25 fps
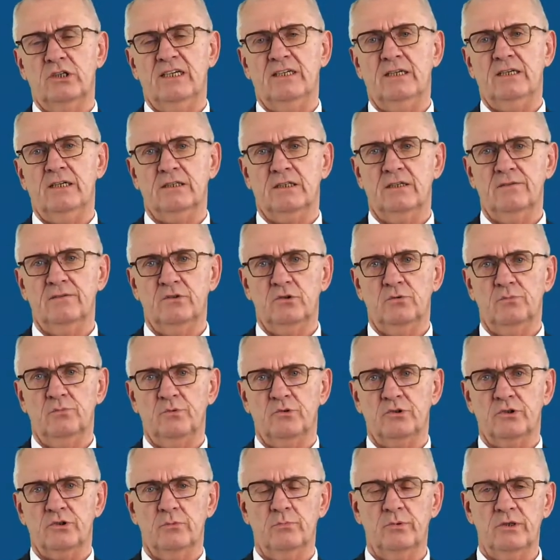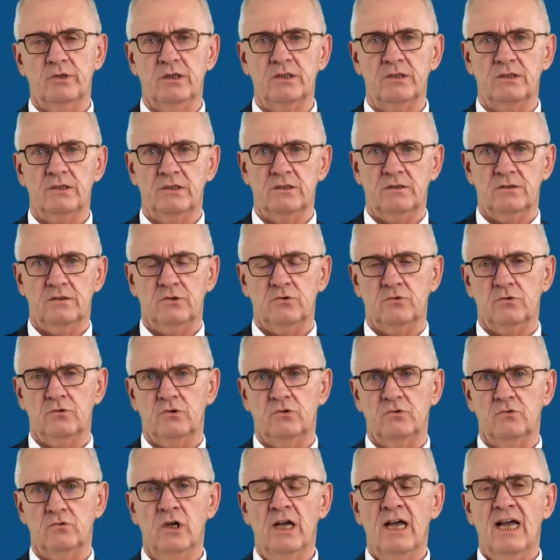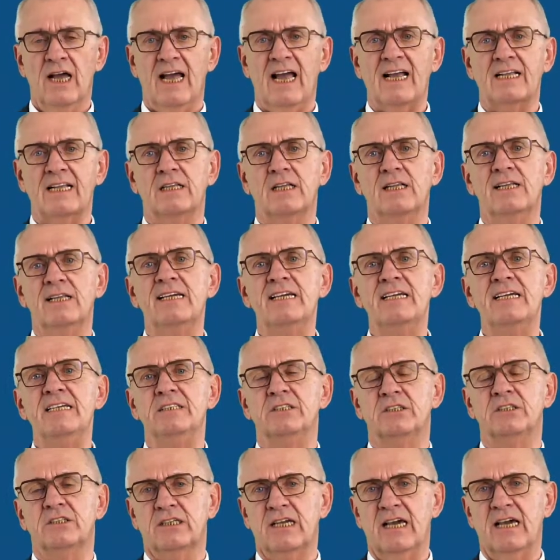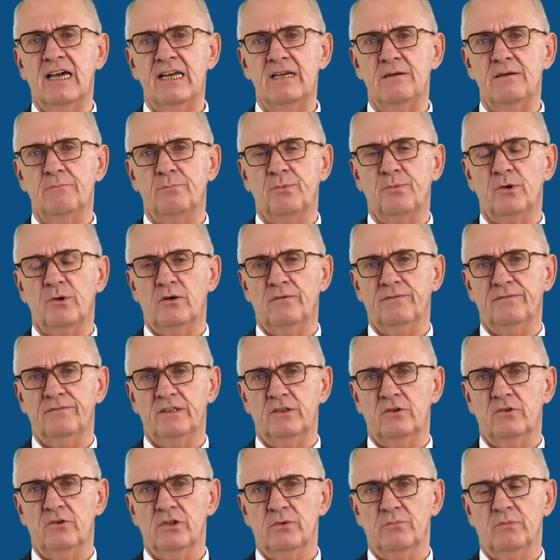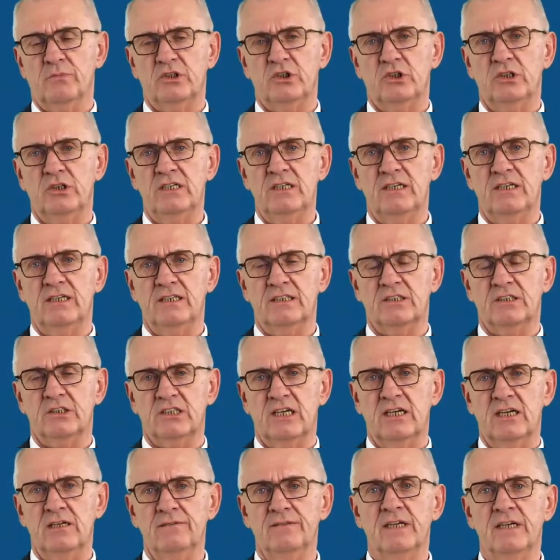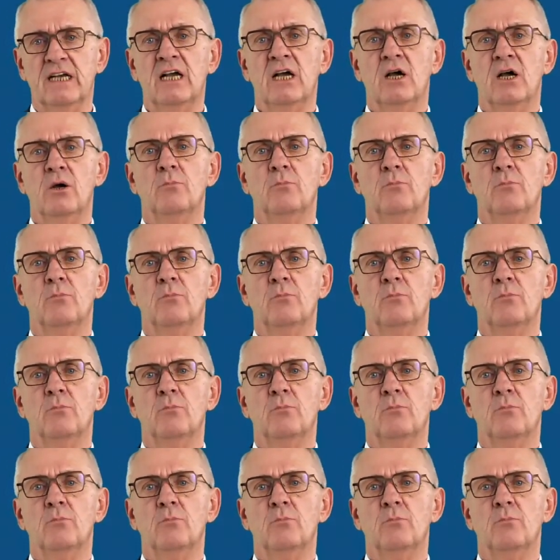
that gives you possibilities to at least gain profit on the machining itself.